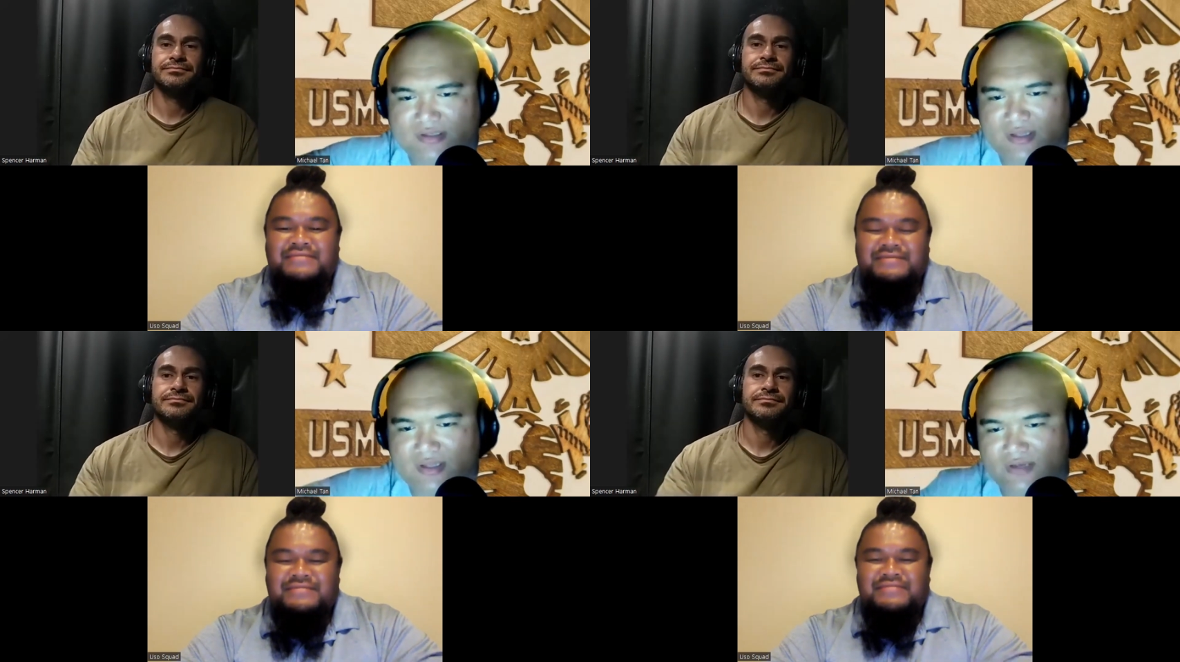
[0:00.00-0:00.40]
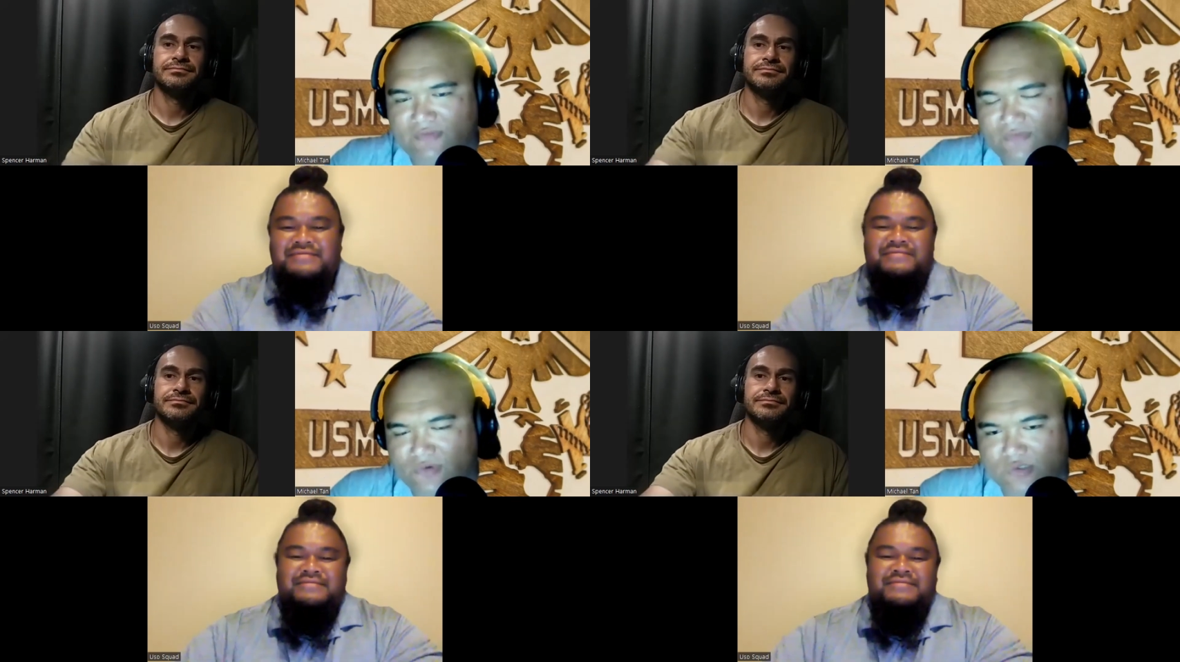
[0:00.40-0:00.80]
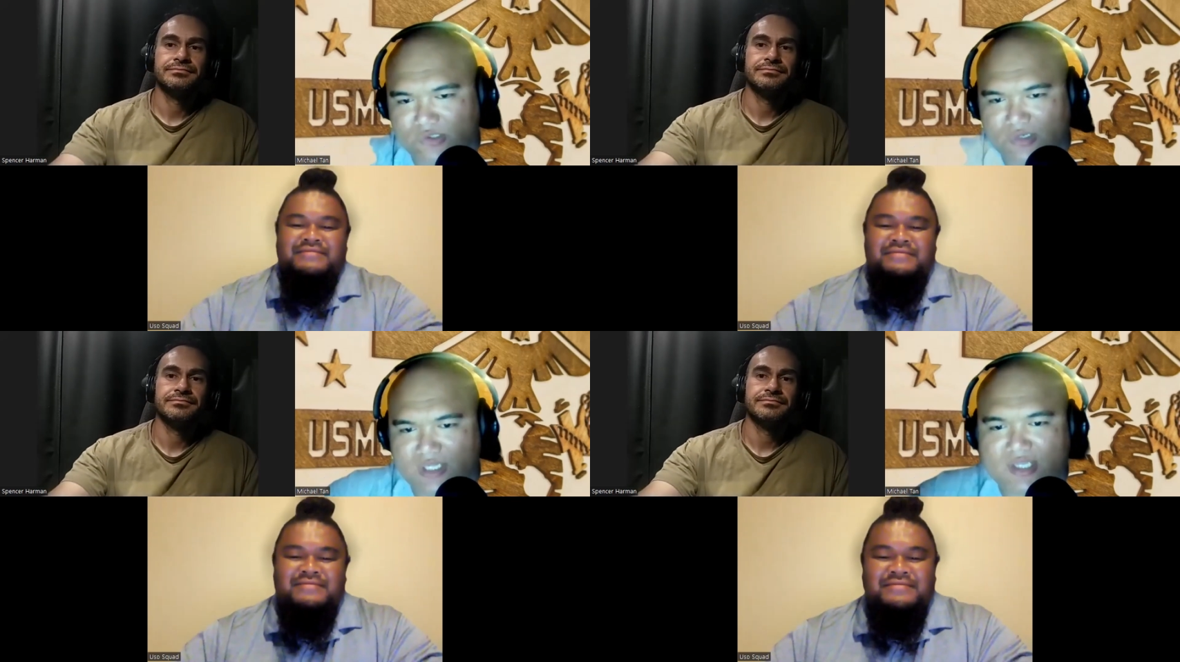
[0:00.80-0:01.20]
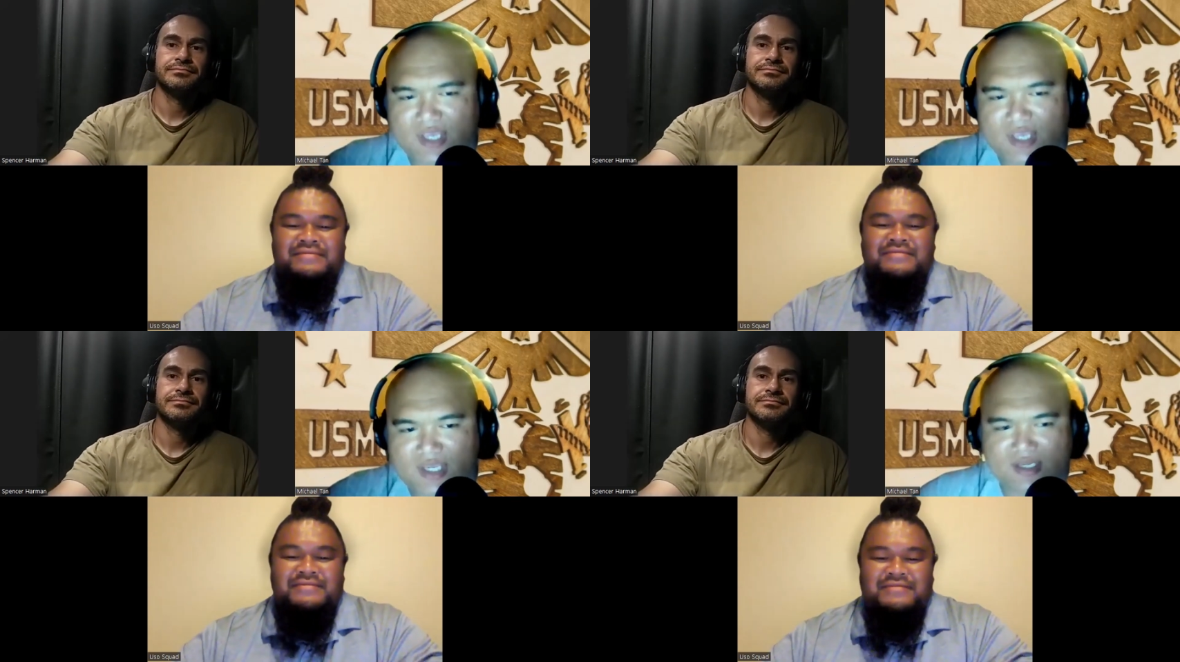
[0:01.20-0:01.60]
Speaker 1: the, the food to
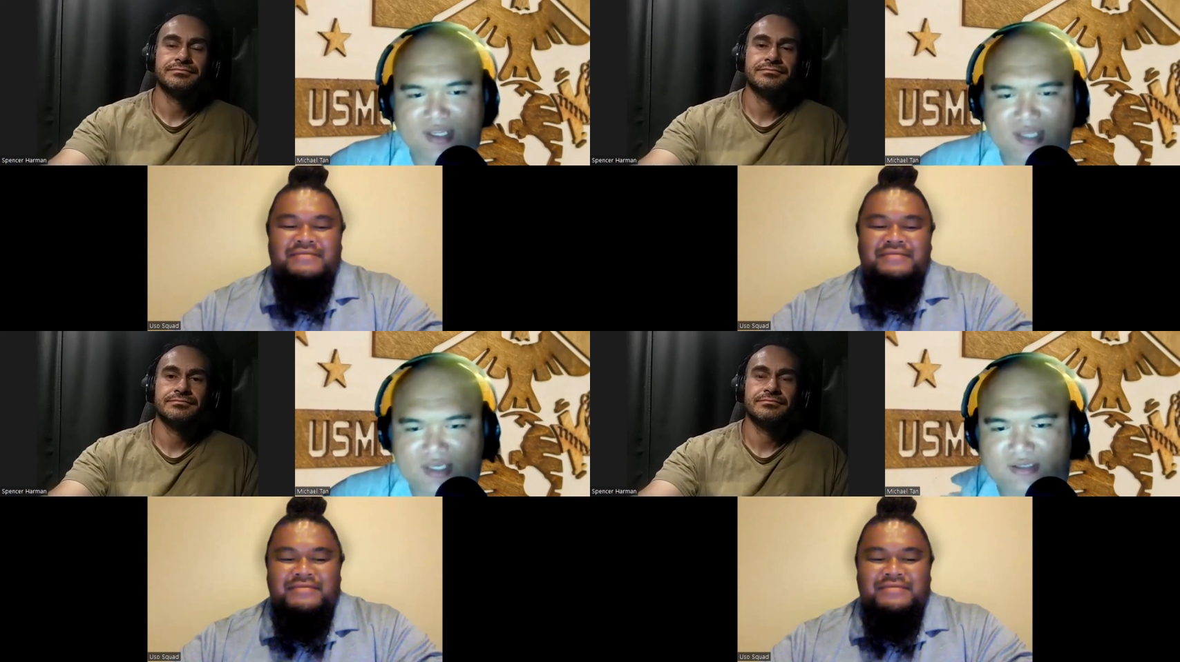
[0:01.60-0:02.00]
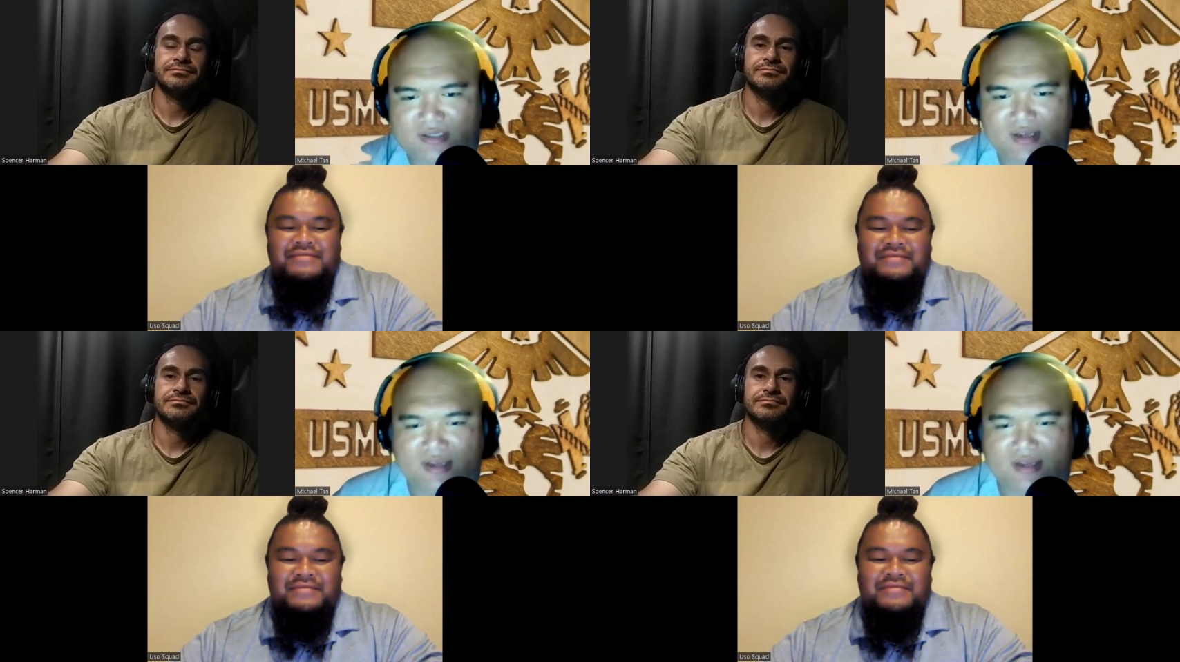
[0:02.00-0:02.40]
contain the heat.